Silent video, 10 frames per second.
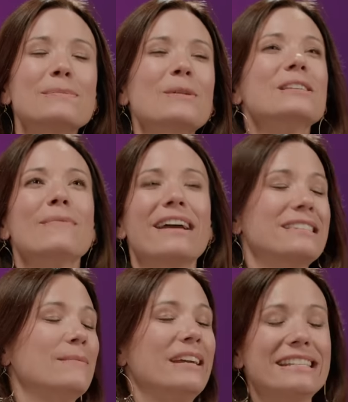pulls up
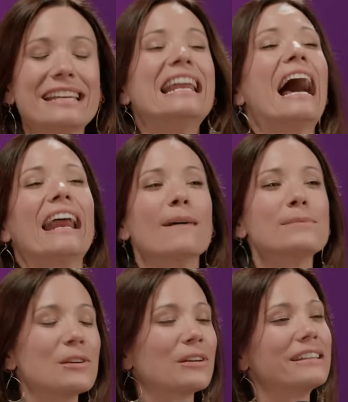next to me tonight, I'm
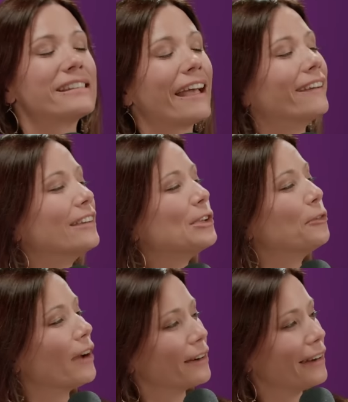still gonna say, You
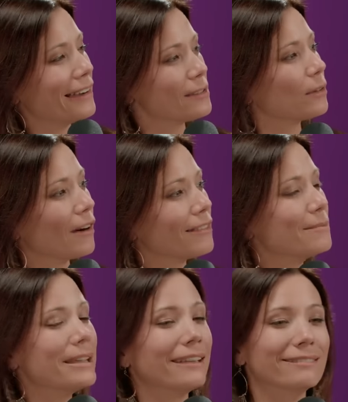got a nicer car than
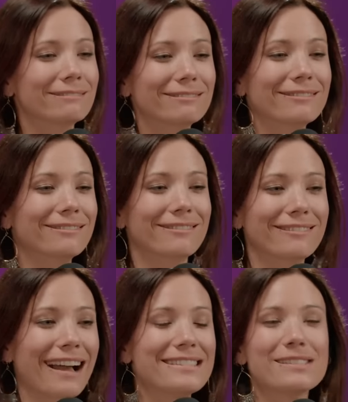me.
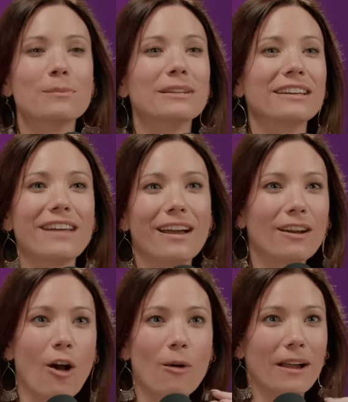I still believe that in
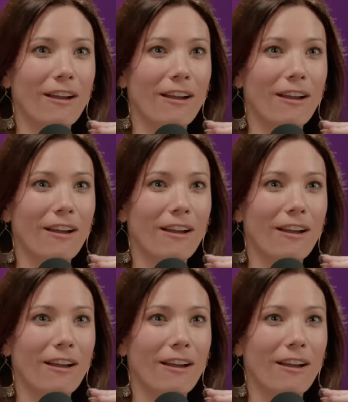all my